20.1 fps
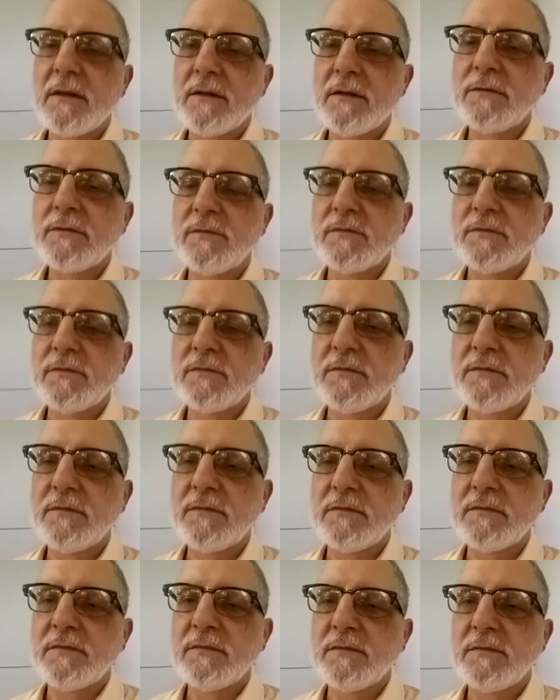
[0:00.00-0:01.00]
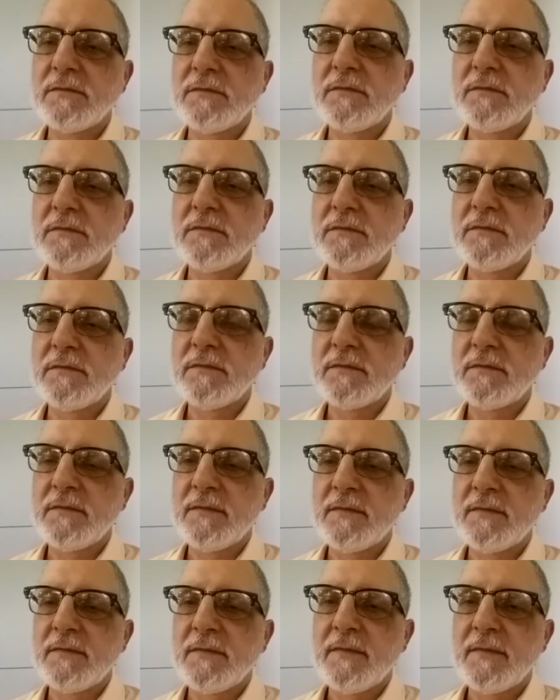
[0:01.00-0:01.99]

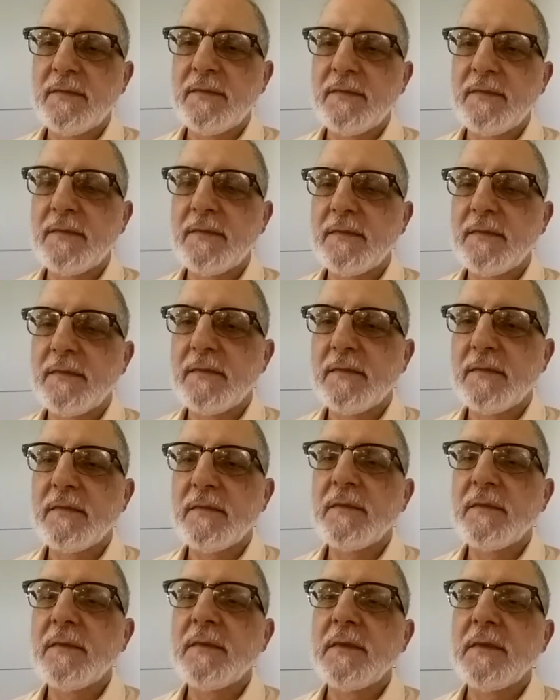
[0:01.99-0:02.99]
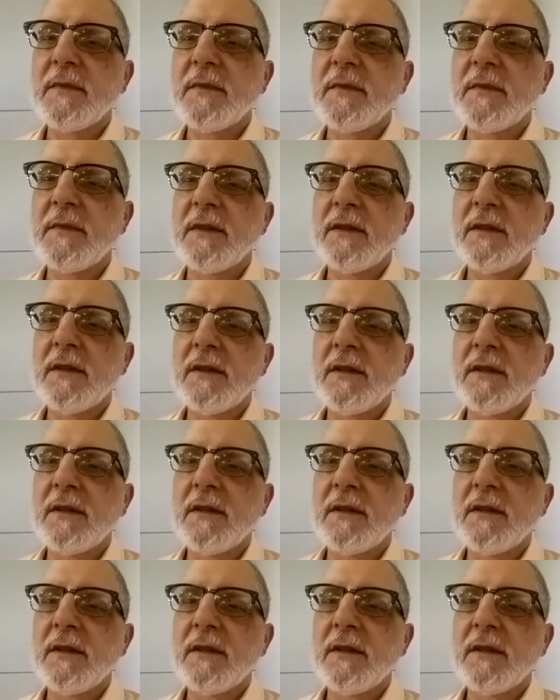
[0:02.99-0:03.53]
No words are spoken by the person on screen.